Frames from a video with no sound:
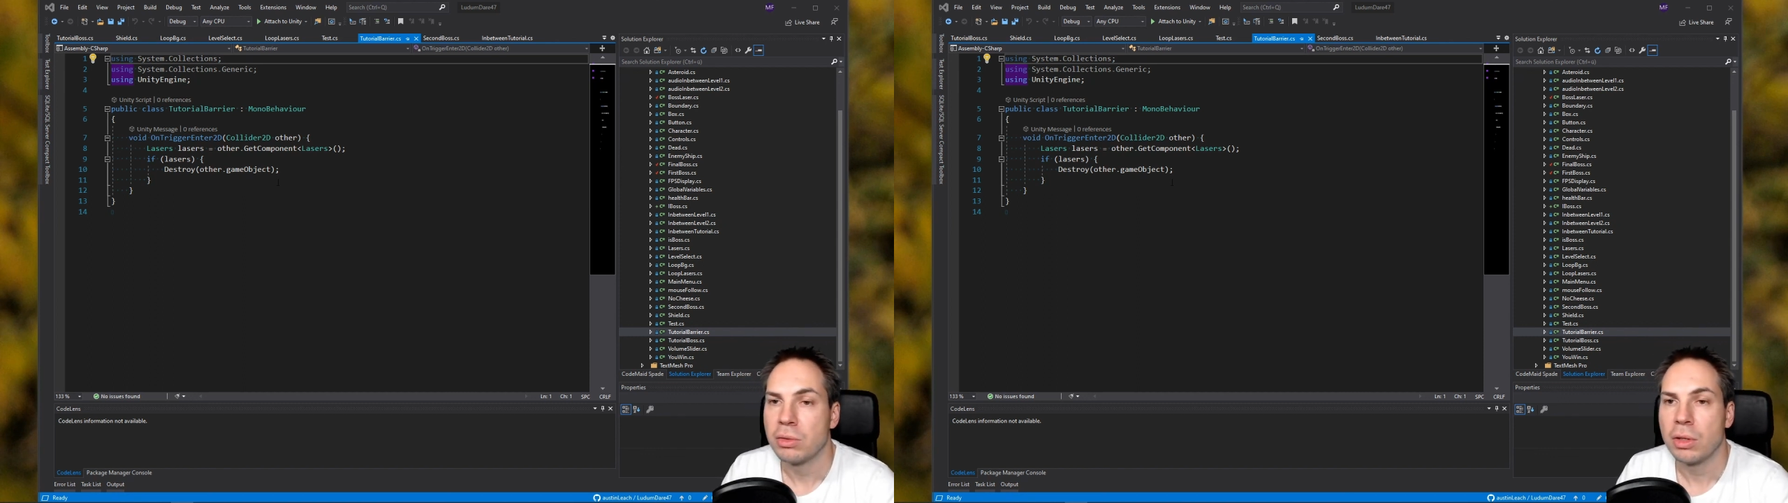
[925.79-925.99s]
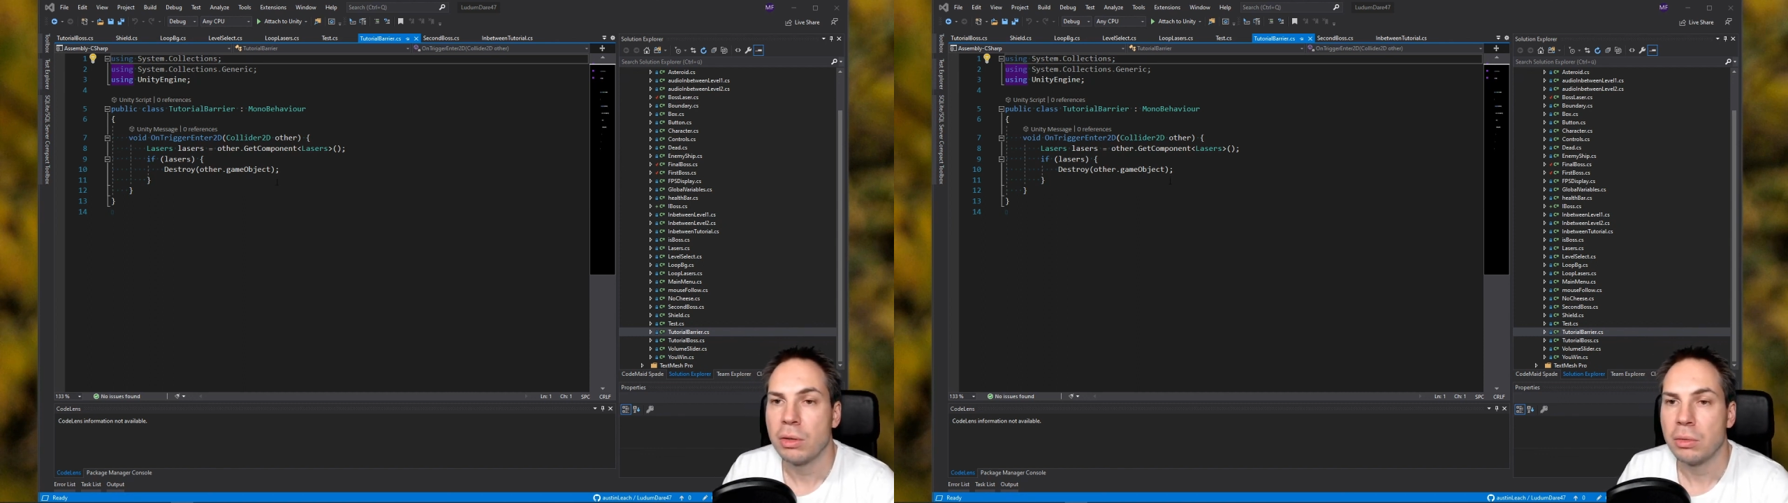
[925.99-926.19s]

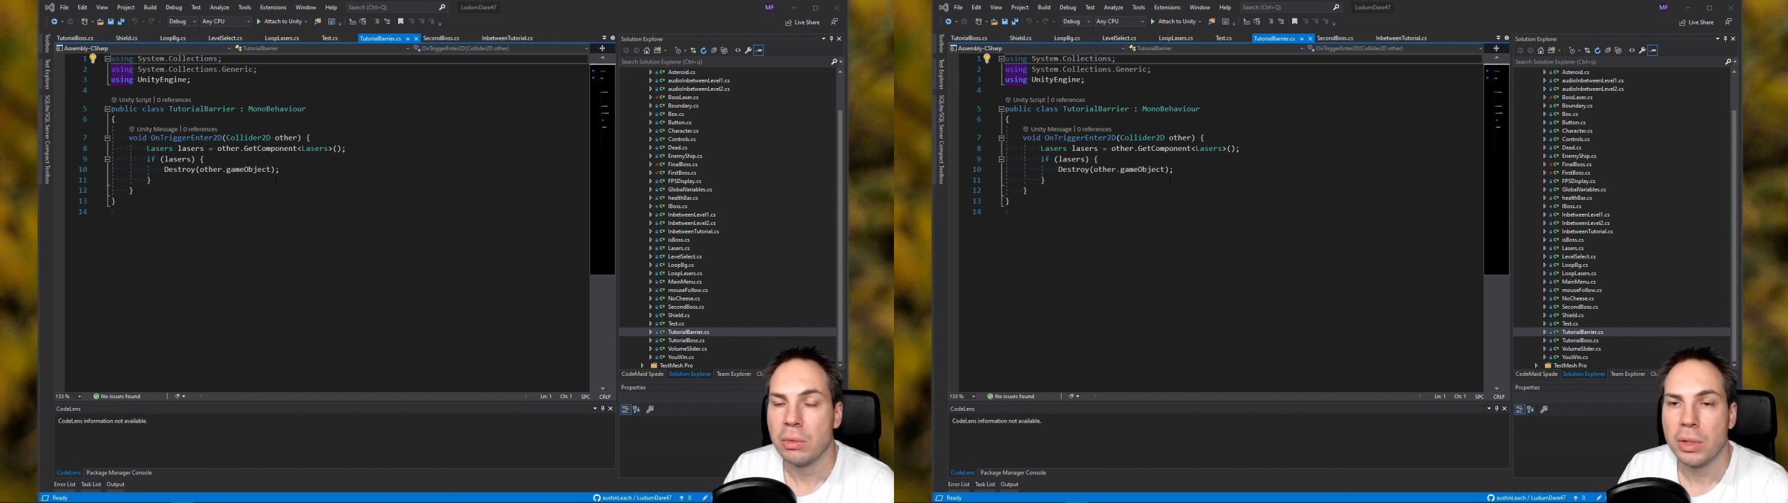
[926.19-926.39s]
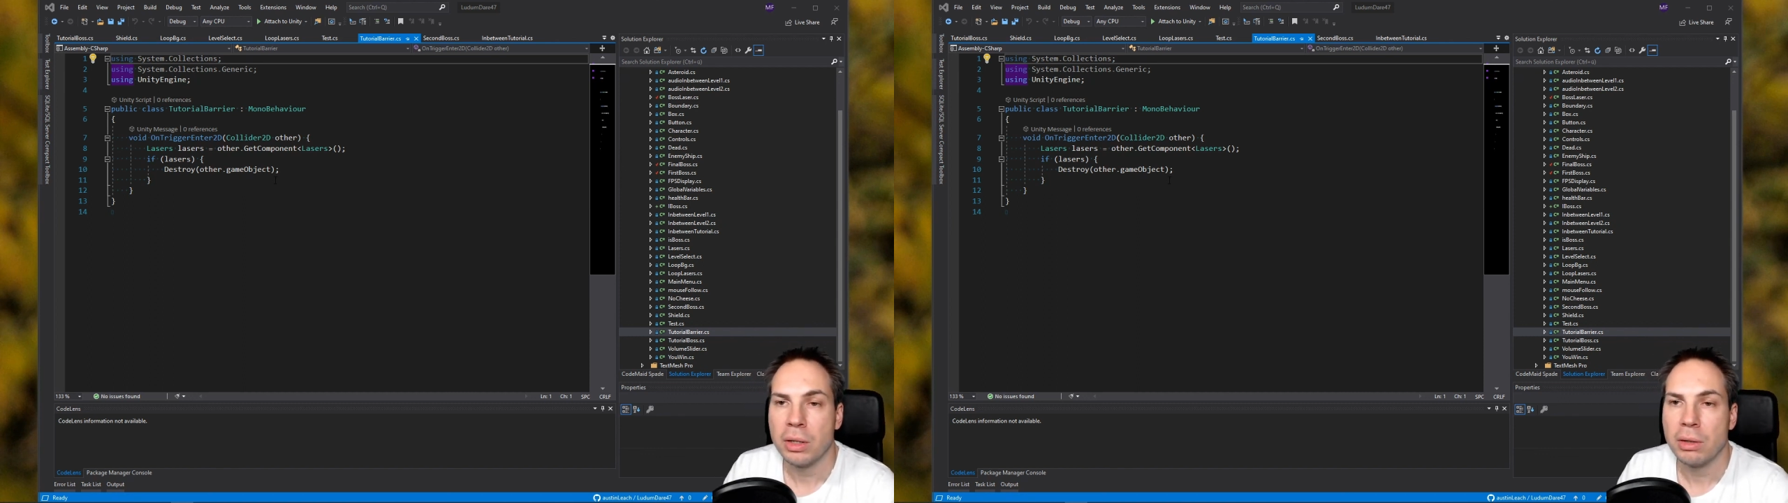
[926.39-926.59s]
So
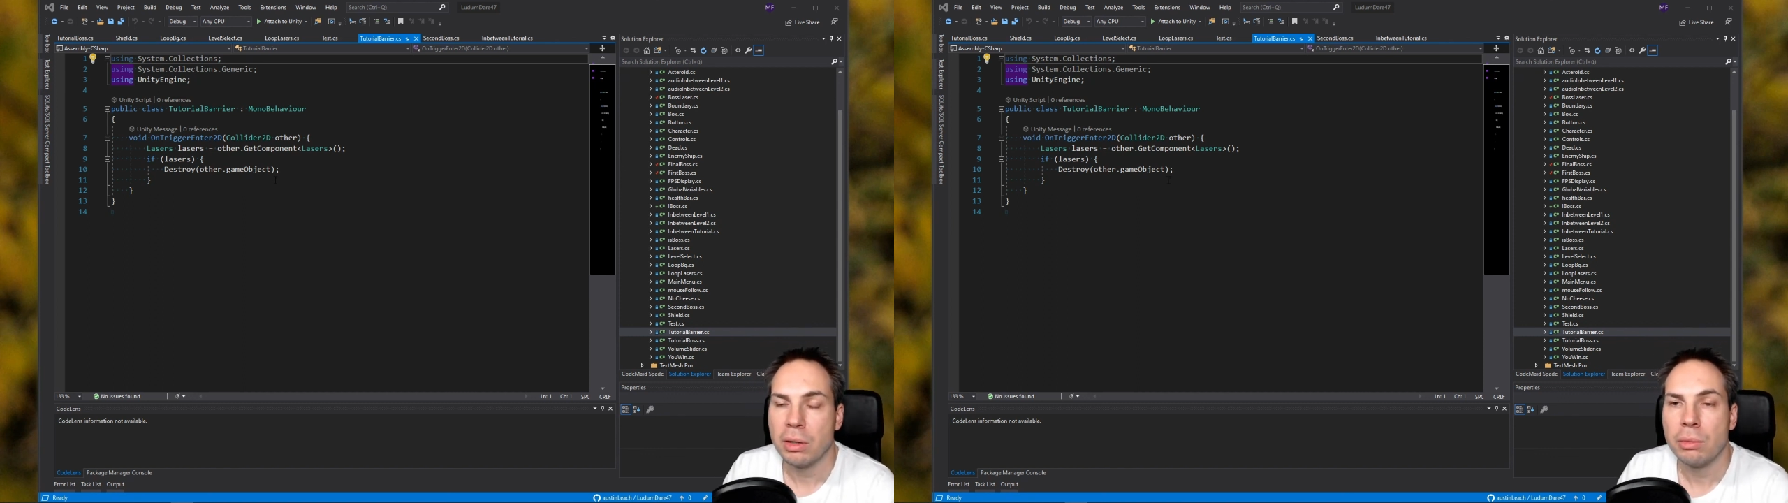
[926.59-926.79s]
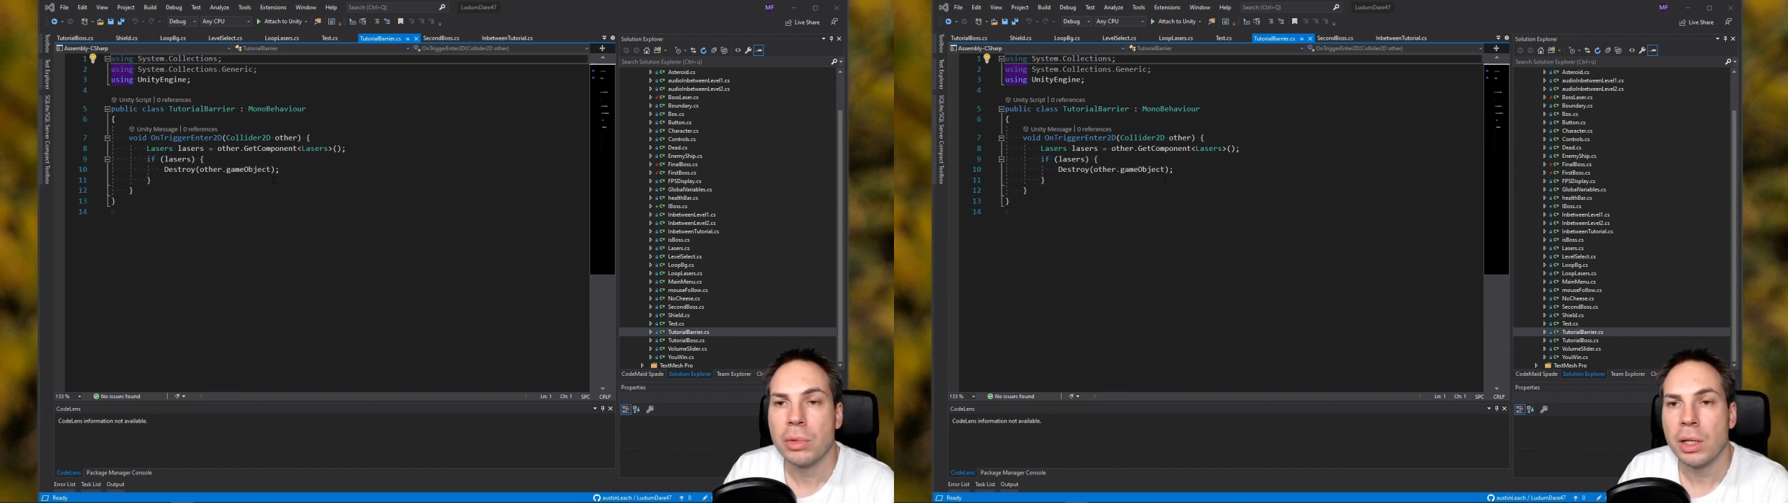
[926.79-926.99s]
here
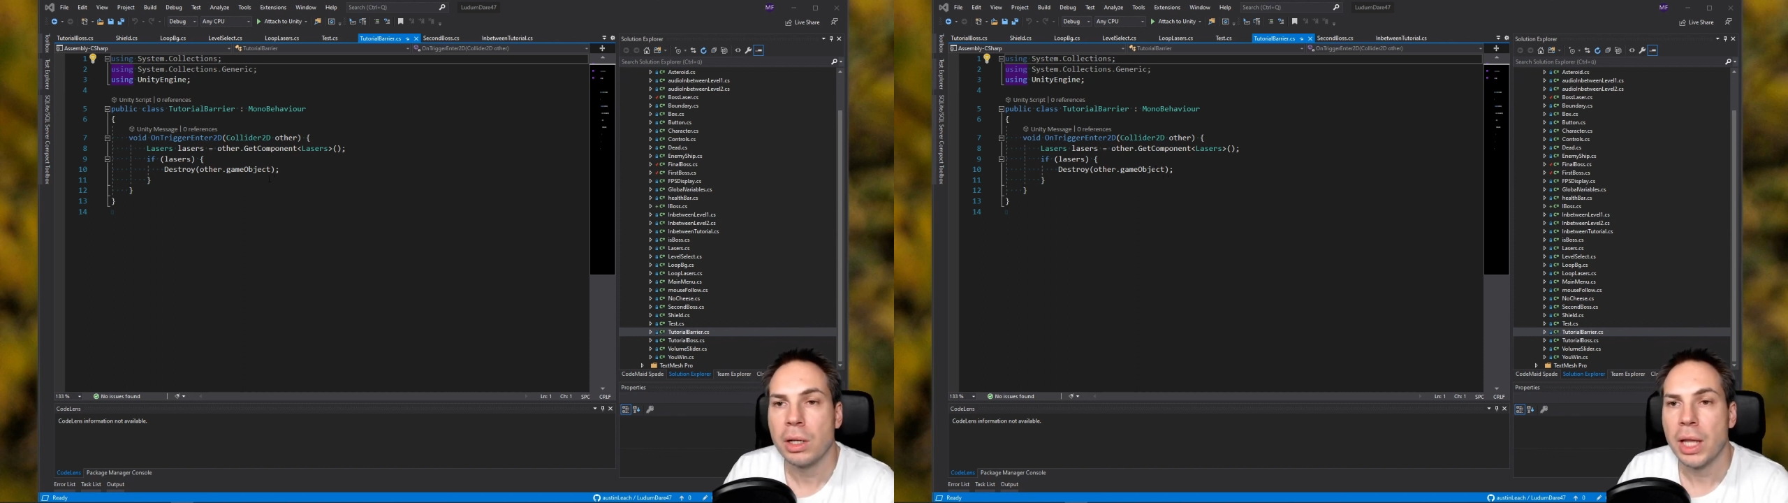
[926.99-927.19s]
I really